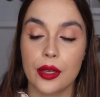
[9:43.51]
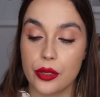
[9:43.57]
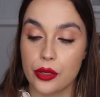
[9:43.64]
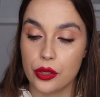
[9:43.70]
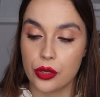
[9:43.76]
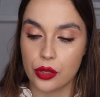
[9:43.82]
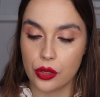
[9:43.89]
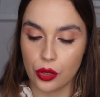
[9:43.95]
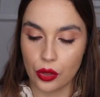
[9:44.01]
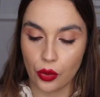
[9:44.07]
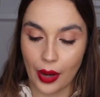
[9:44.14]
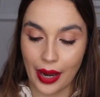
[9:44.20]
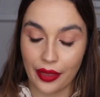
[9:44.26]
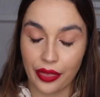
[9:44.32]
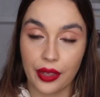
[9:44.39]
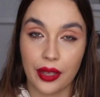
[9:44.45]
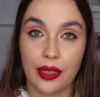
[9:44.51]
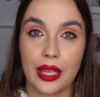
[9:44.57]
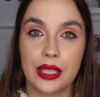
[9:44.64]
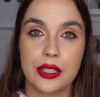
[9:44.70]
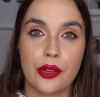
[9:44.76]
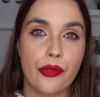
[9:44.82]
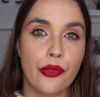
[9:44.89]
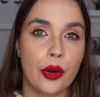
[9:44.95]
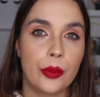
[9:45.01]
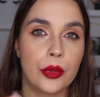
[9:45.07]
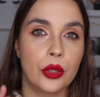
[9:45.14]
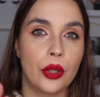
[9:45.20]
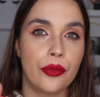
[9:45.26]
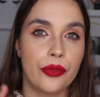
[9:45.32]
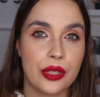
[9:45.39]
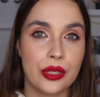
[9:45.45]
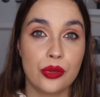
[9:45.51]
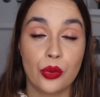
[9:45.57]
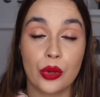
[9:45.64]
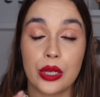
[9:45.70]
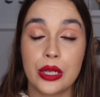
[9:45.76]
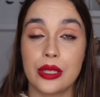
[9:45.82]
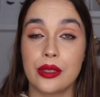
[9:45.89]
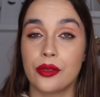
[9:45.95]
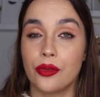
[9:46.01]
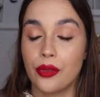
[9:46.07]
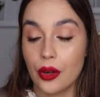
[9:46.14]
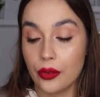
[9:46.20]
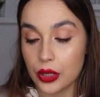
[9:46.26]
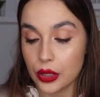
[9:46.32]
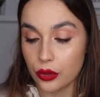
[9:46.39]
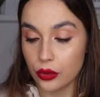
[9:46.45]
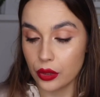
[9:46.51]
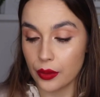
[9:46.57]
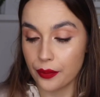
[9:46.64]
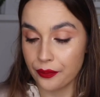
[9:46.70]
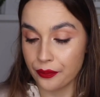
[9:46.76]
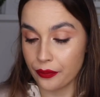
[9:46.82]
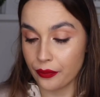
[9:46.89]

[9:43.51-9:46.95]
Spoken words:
So I think that the formula of this one is very good.